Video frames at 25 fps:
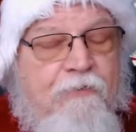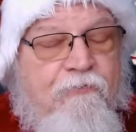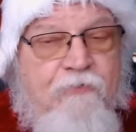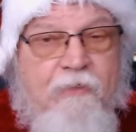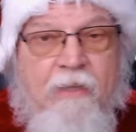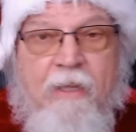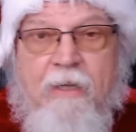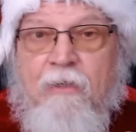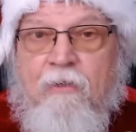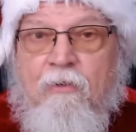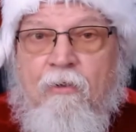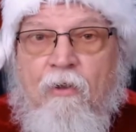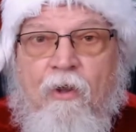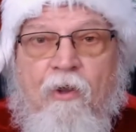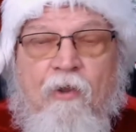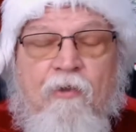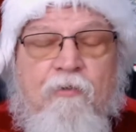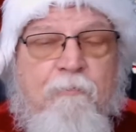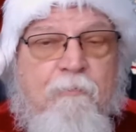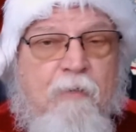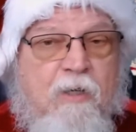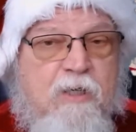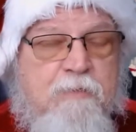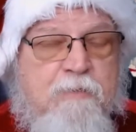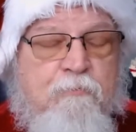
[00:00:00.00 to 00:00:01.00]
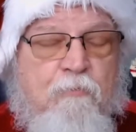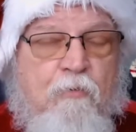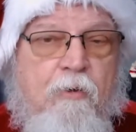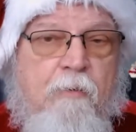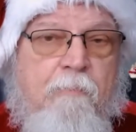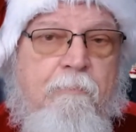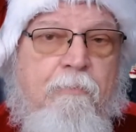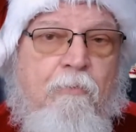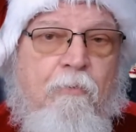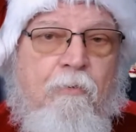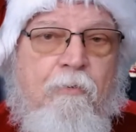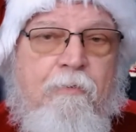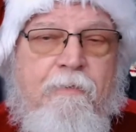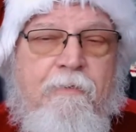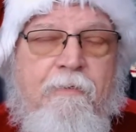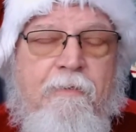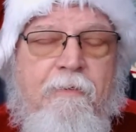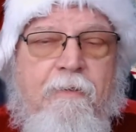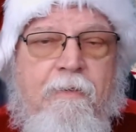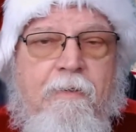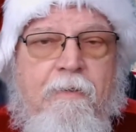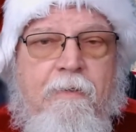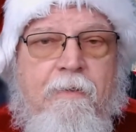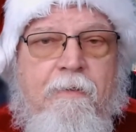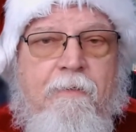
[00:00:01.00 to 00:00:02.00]
Santa Claus, much more important
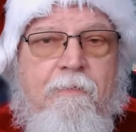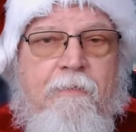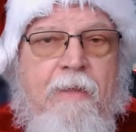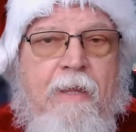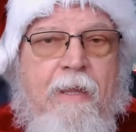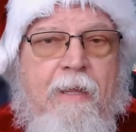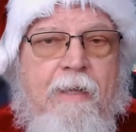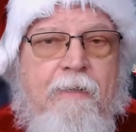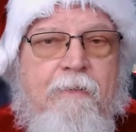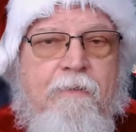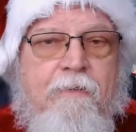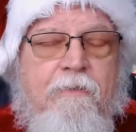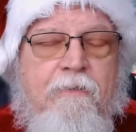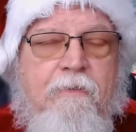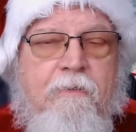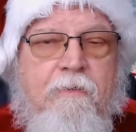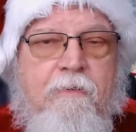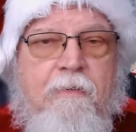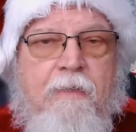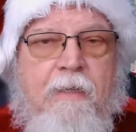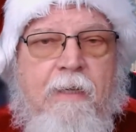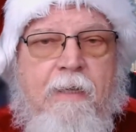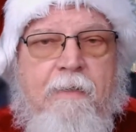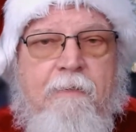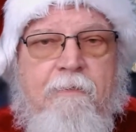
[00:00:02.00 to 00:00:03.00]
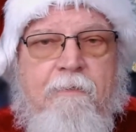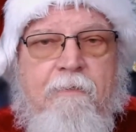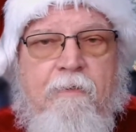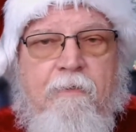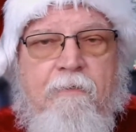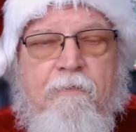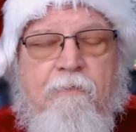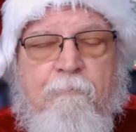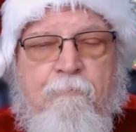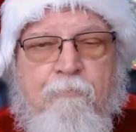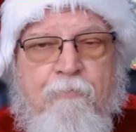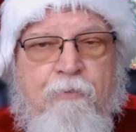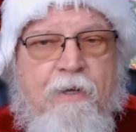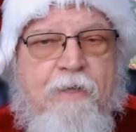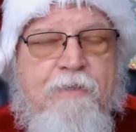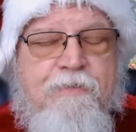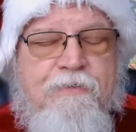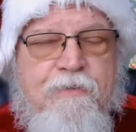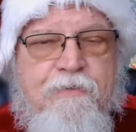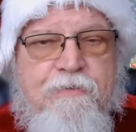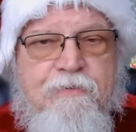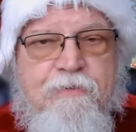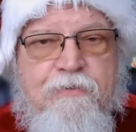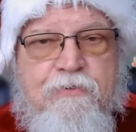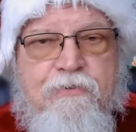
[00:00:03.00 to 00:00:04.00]
than the
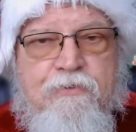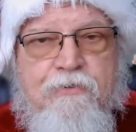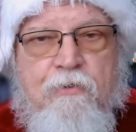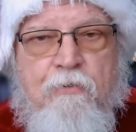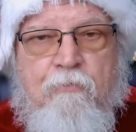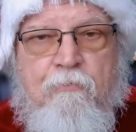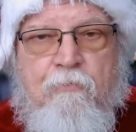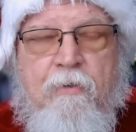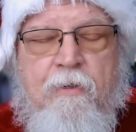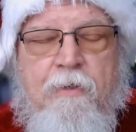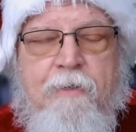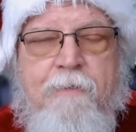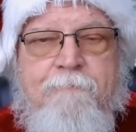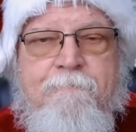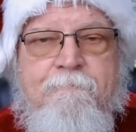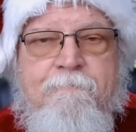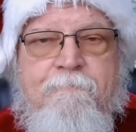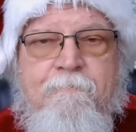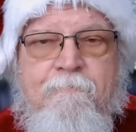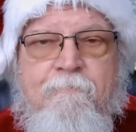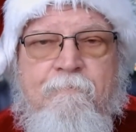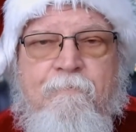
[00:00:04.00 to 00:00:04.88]
presents and so on,